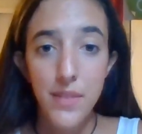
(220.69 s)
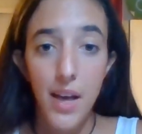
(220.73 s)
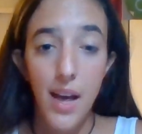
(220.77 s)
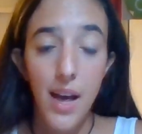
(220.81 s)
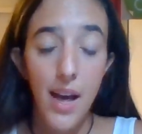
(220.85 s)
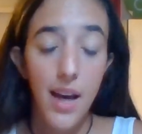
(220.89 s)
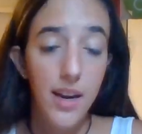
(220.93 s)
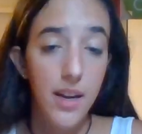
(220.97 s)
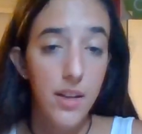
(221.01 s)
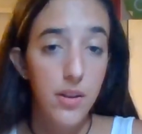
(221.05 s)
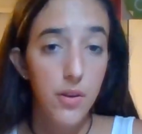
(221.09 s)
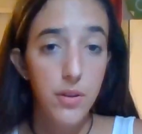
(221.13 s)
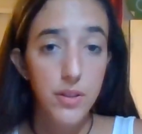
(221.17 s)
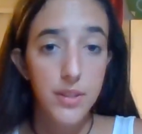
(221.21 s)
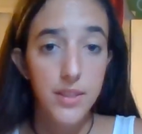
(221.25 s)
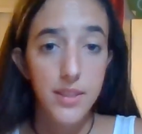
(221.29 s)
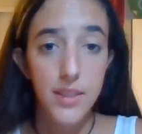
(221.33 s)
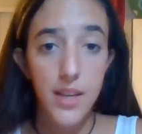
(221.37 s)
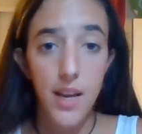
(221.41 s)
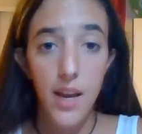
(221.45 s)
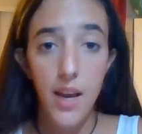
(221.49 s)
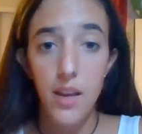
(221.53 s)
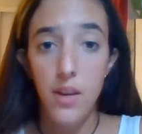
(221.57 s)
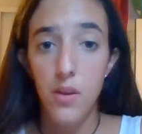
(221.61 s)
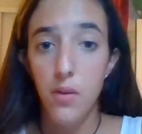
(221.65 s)
And in your
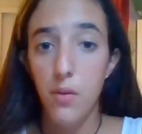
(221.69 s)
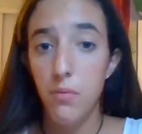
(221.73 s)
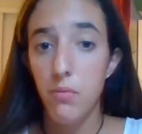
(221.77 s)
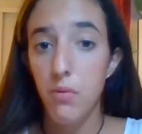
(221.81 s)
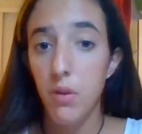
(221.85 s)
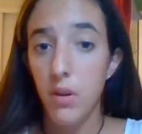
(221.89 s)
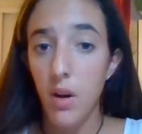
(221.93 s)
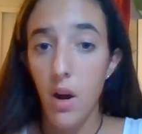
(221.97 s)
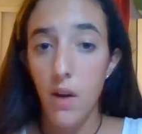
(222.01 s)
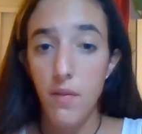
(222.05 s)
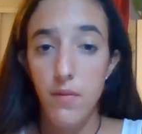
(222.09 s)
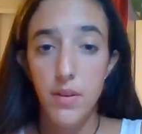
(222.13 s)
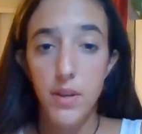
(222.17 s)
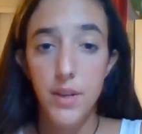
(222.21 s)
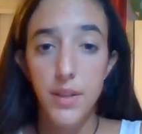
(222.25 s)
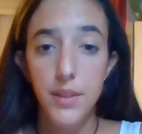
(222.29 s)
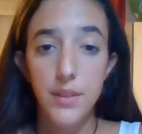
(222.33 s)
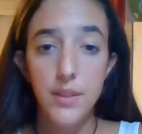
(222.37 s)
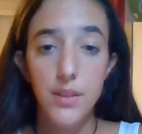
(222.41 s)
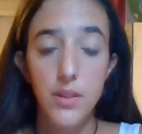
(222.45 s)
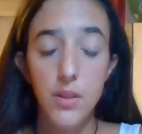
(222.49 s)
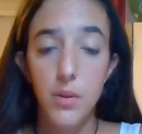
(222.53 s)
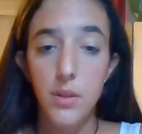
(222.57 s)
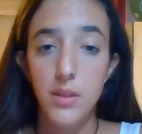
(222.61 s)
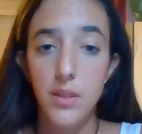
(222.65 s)
state, you're recovering,
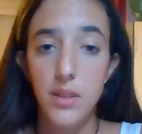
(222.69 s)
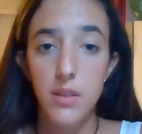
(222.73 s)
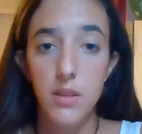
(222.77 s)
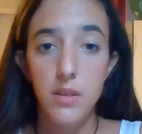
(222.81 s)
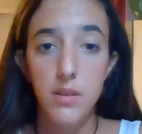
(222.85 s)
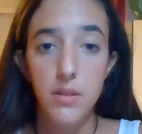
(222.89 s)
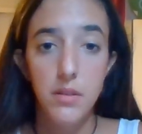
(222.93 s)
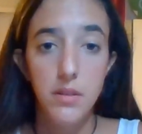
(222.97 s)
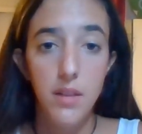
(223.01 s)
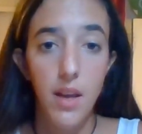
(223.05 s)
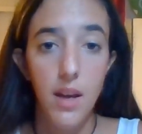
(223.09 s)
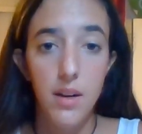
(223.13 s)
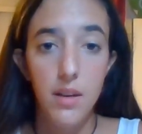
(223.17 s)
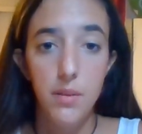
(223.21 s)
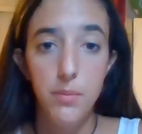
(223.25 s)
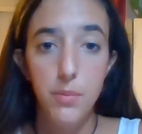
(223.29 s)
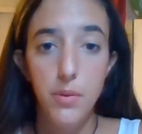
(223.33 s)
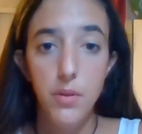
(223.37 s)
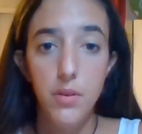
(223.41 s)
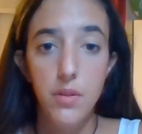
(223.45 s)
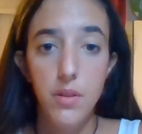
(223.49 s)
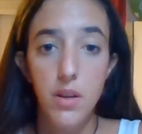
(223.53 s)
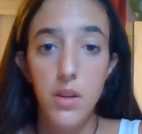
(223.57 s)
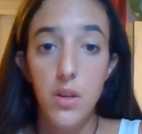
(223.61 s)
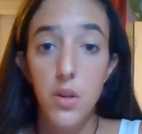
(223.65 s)
so it's
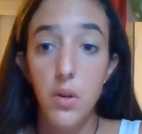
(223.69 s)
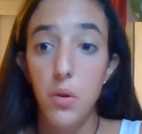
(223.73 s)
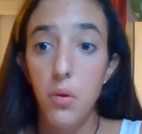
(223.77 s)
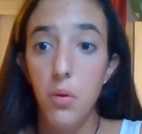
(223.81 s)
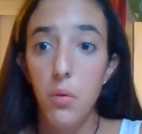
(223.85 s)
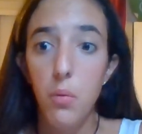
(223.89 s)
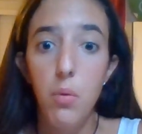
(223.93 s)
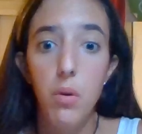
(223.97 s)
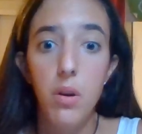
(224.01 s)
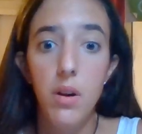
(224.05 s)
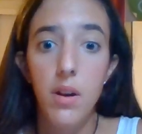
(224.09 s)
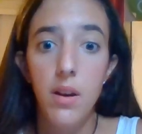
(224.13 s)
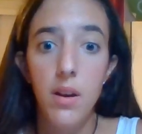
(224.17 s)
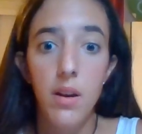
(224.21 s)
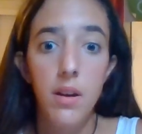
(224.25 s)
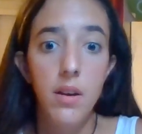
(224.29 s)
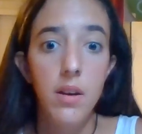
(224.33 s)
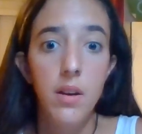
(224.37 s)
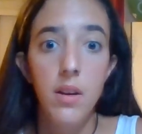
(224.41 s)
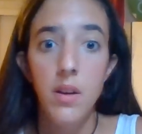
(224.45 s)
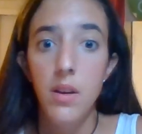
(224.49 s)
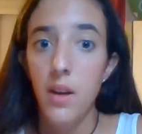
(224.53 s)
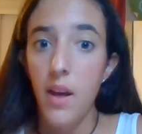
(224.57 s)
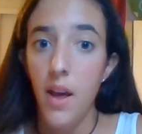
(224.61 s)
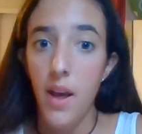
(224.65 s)
understandable that you don't want to
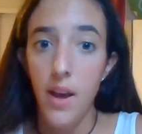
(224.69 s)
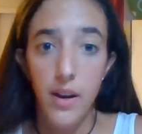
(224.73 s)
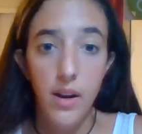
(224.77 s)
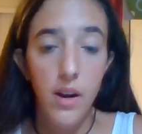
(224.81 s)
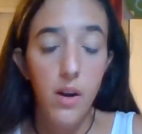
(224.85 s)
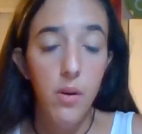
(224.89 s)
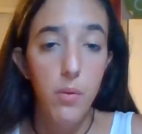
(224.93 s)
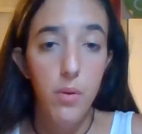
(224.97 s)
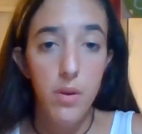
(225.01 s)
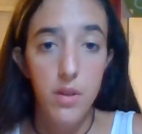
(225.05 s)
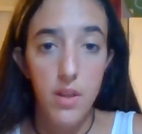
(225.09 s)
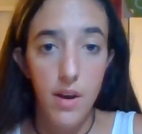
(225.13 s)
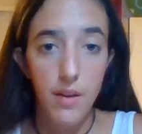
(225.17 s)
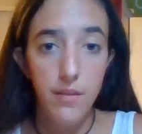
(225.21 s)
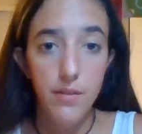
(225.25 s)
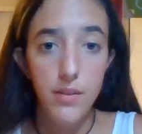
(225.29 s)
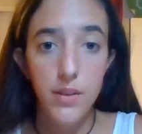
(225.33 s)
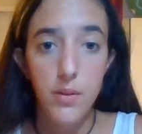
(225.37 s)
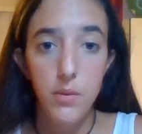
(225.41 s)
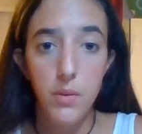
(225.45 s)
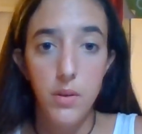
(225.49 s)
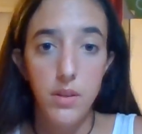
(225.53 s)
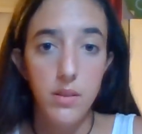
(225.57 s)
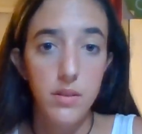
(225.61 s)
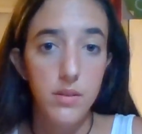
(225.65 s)
hang out with
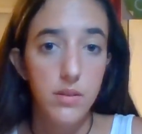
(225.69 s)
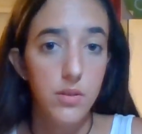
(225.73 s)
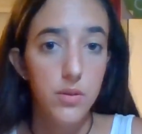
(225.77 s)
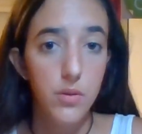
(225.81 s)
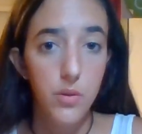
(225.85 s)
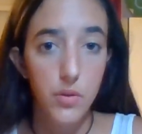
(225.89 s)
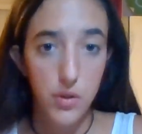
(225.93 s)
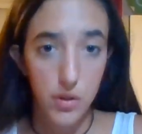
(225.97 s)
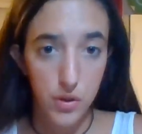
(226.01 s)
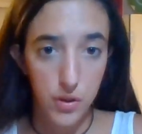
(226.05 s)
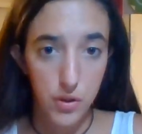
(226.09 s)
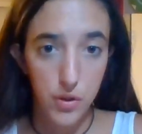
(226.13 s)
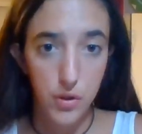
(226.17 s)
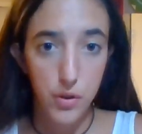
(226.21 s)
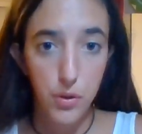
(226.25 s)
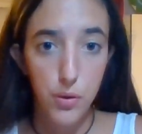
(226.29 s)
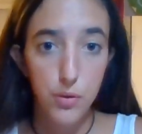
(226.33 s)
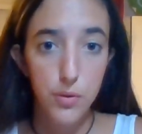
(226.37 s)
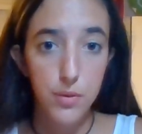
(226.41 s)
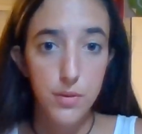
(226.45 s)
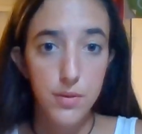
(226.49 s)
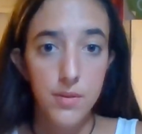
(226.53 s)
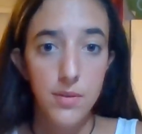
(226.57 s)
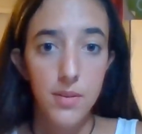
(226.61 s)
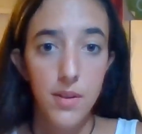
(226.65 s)
everyone. So just
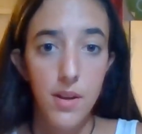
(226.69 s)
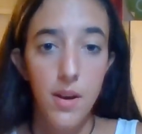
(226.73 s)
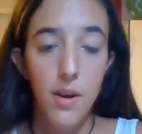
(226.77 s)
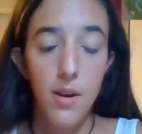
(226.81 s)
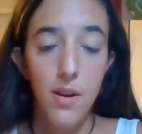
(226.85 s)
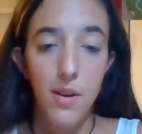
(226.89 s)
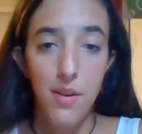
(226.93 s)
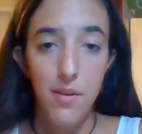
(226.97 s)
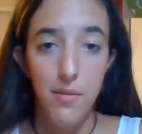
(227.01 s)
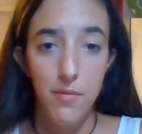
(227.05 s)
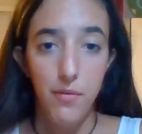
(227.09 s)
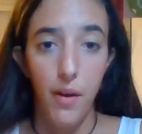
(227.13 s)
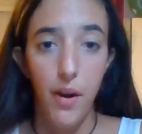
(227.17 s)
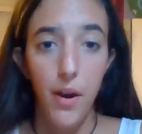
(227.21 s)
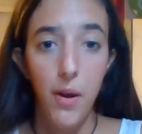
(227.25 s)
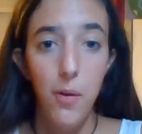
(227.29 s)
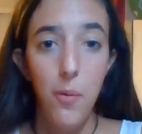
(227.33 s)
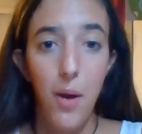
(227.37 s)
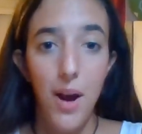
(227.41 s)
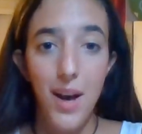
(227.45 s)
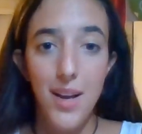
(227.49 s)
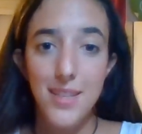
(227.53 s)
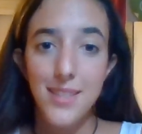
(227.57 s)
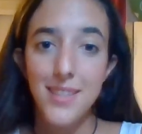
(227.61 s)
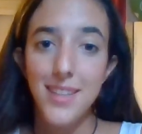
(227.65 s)
choose very
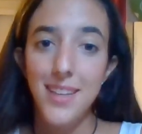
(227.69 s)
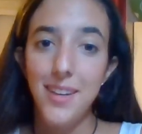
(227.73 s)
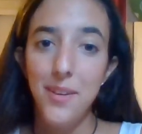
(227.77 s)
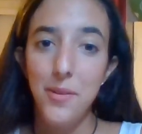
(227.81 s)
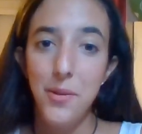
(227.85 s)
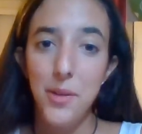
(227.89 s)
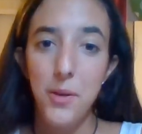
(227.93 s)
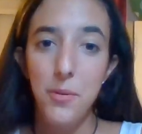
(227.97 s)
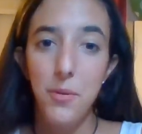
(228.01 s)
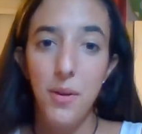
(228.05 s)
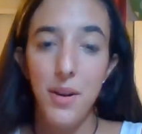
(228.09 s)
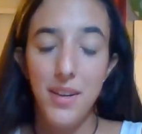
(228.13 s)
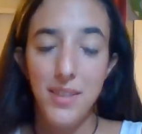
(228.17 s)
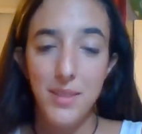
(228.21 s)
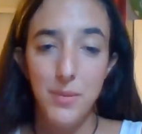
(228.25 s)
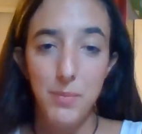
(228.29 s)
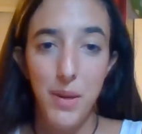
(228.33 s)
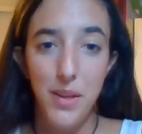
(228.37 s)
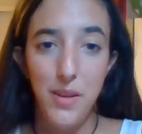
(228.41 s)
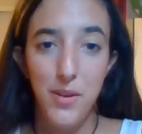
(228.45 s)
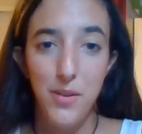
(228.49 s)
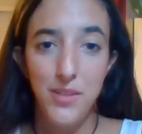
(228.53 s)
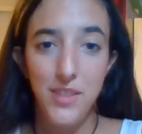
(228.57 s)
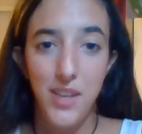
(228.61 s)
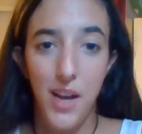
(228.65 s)
wisely who you want to
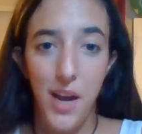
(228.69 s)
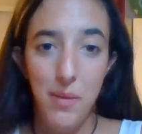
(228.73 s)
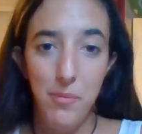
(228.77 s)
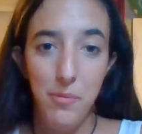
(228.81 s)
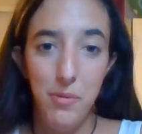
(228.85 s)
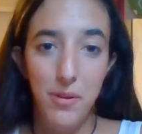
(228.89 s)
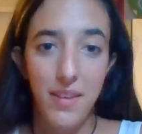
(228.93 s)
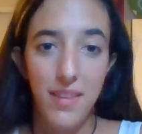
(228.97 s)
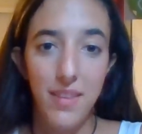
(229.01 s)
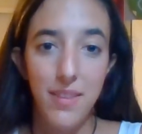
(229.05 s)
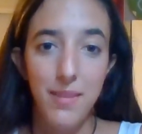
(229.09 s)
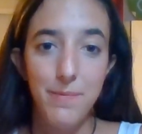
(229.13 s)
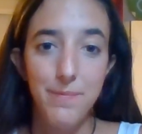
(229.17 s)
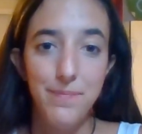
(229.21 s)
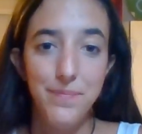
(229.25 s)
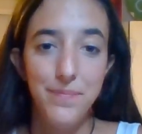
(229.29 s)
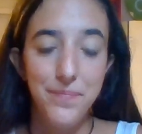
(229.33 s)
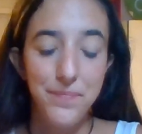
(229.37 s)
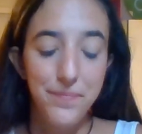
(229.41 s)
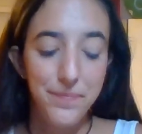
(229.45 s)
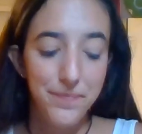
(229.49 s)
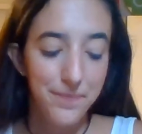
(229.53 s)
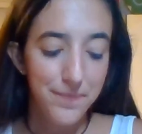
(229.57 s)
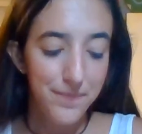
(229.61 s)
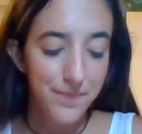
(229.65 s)
spend your time with.
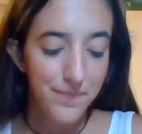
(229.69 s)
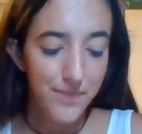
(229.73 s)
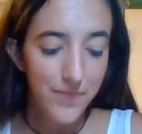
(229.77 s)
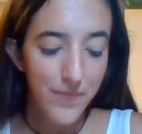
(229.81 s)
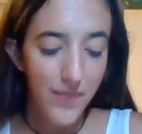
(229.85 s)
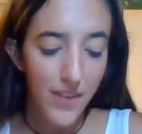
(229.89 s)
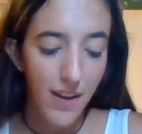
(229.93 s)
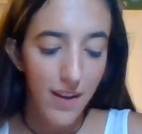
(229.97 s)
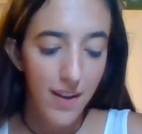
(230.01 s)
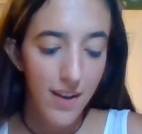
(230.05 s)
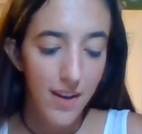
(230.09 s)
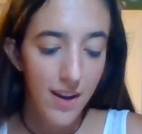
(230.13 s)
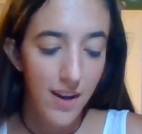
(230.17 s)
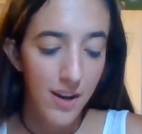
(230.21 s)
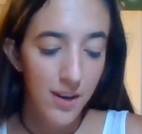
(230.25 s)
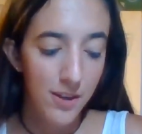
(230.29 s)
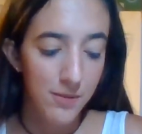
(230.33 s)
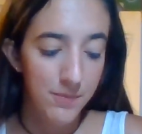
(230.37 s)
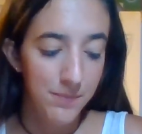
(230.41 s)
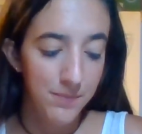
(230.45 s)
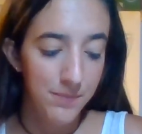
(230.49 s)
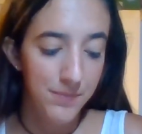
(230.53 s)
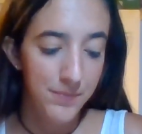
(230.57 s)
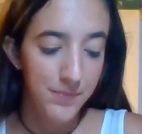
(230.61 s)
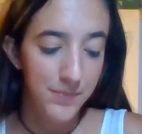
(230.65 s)

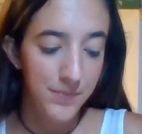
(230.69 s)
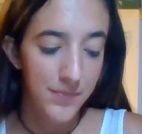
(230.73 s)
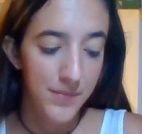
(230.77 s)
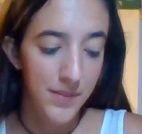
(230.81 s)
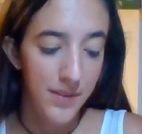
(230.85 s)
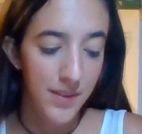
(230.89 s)
Um,